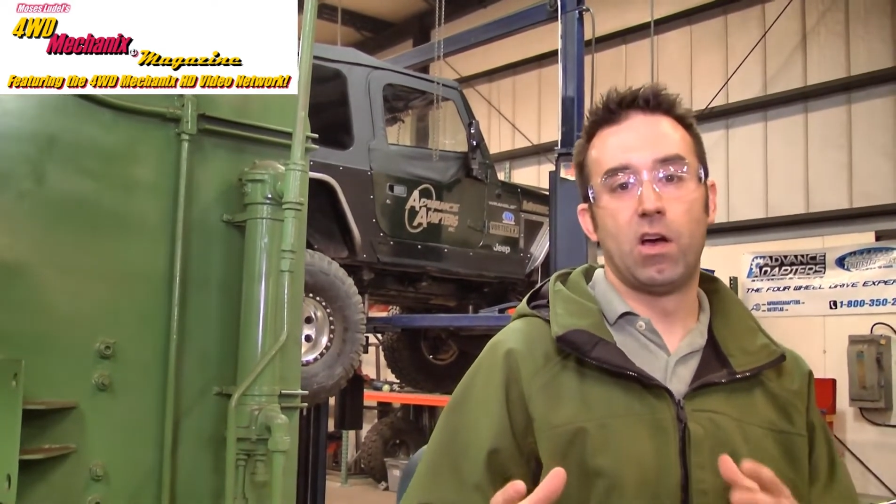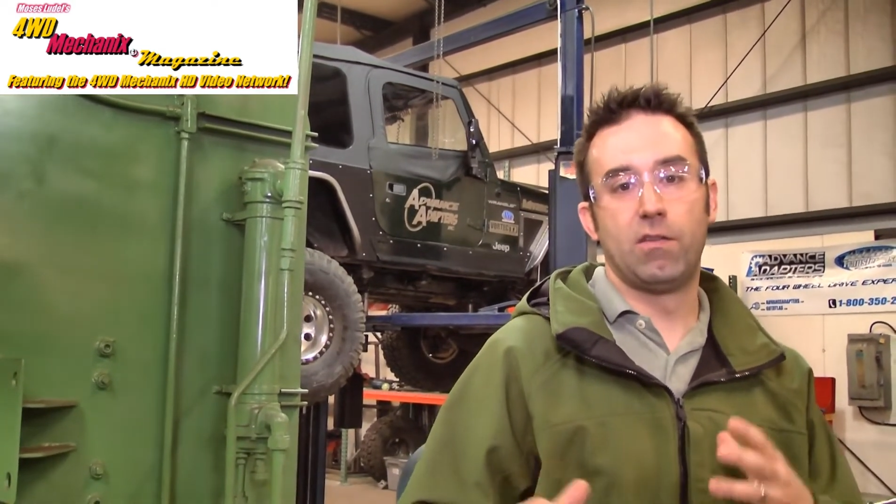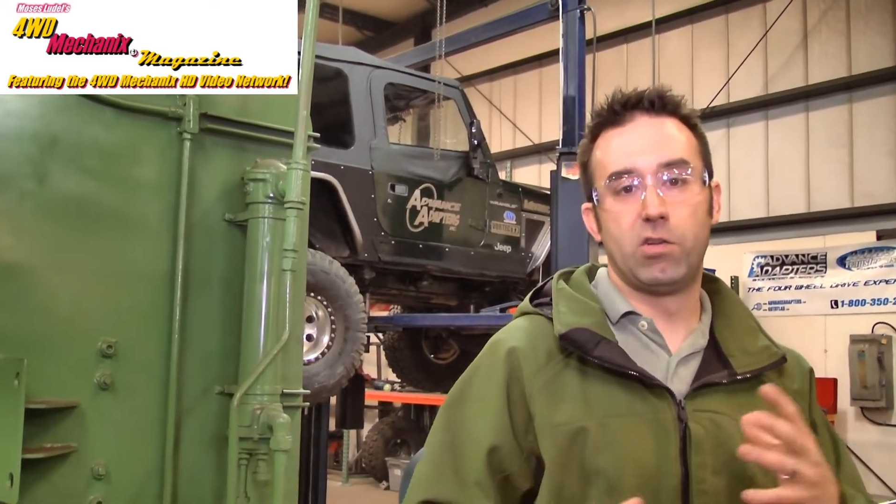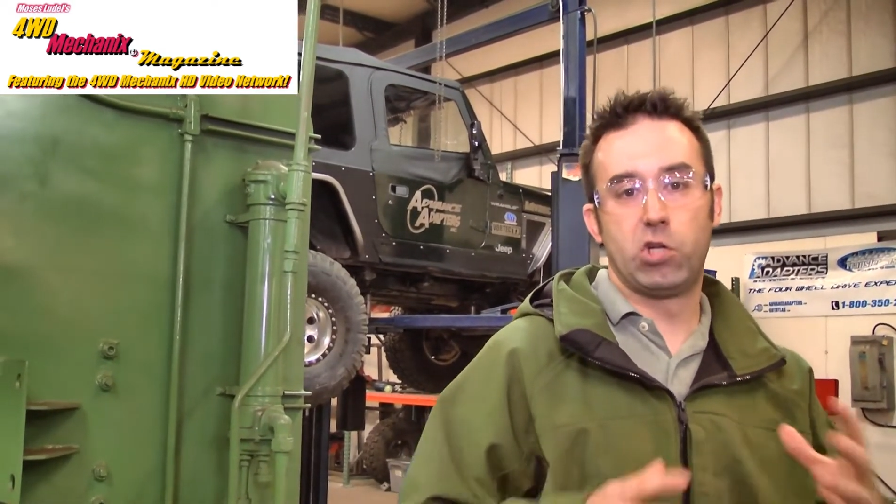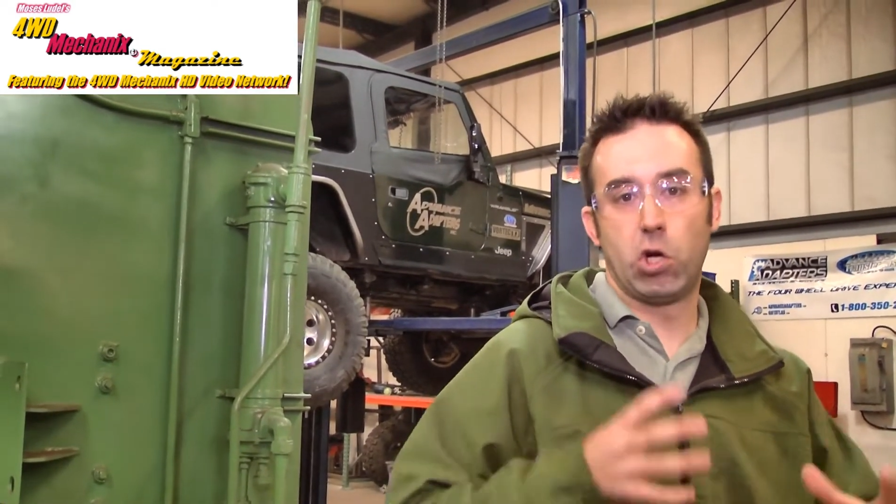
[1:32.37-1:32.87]

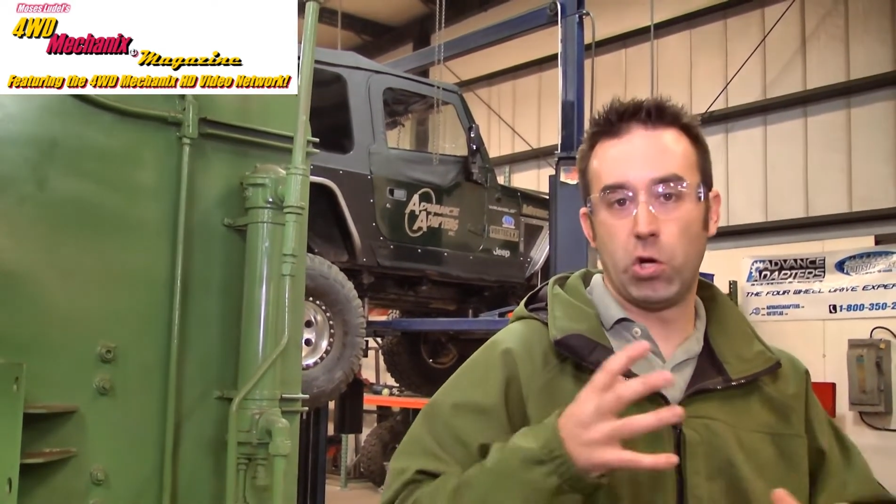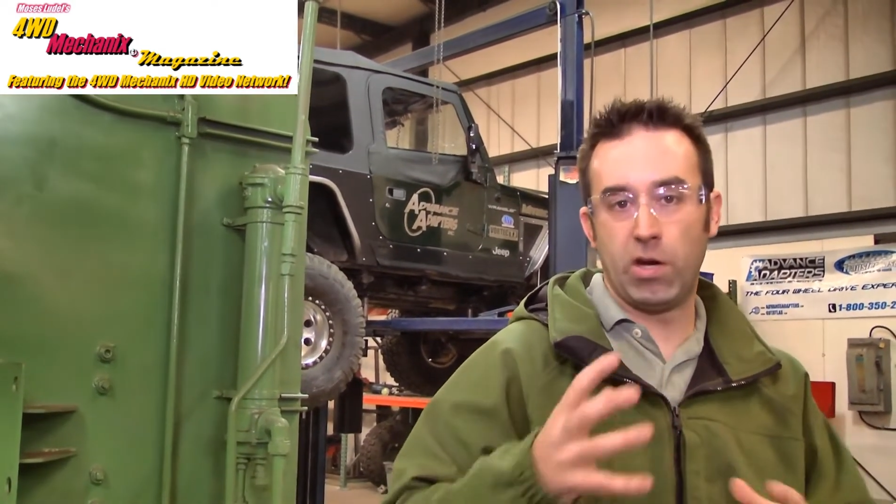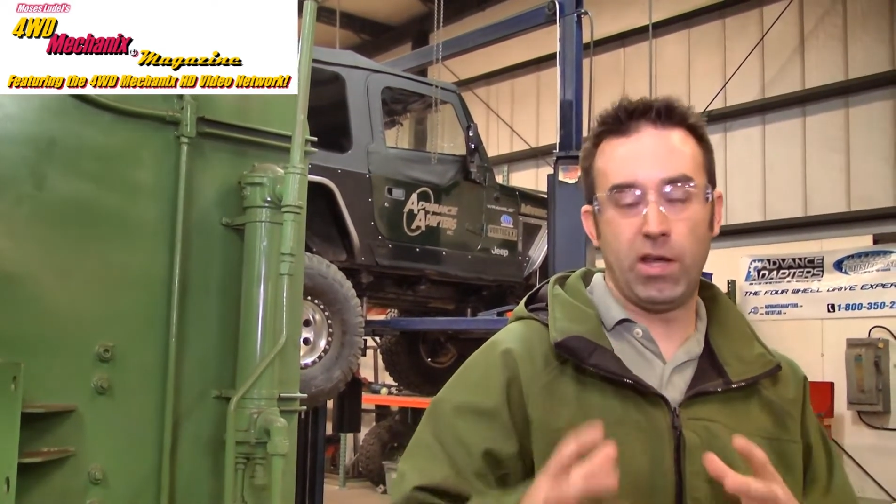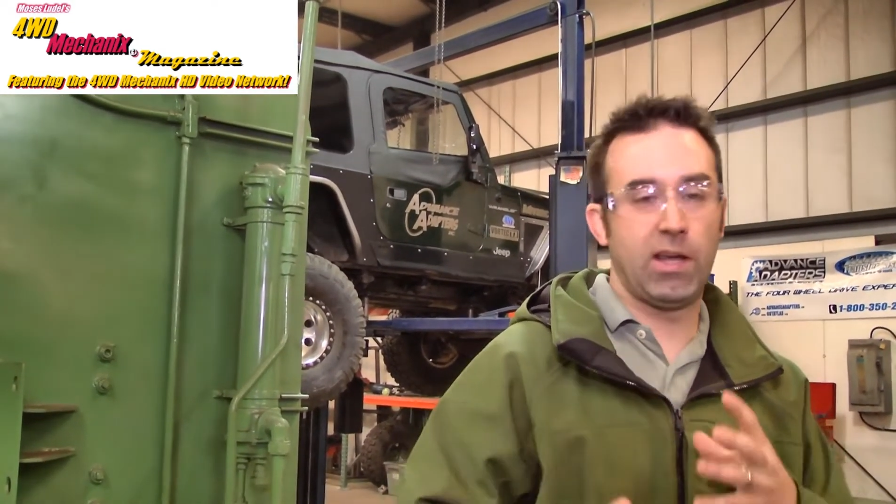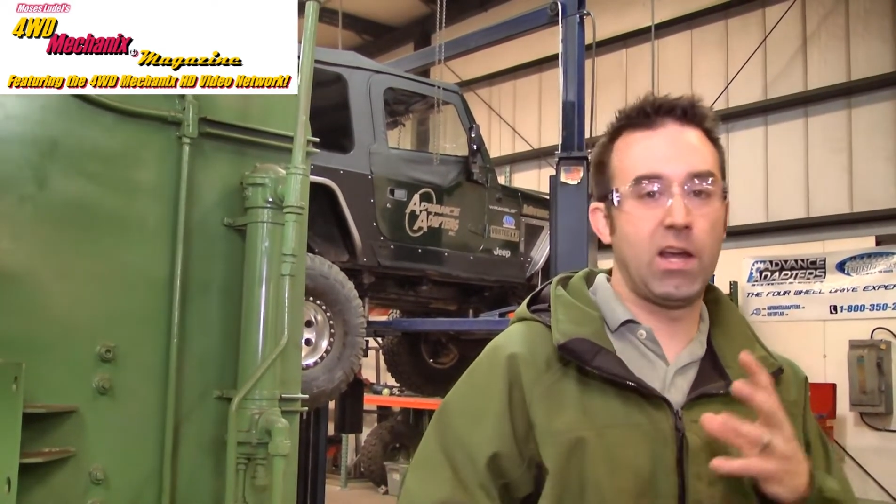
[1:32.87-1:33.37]
of the
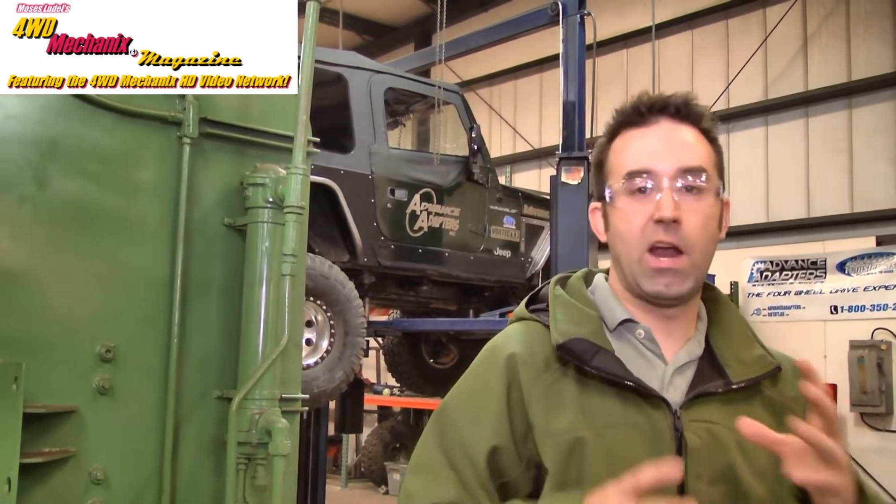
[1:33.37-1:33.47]
churning and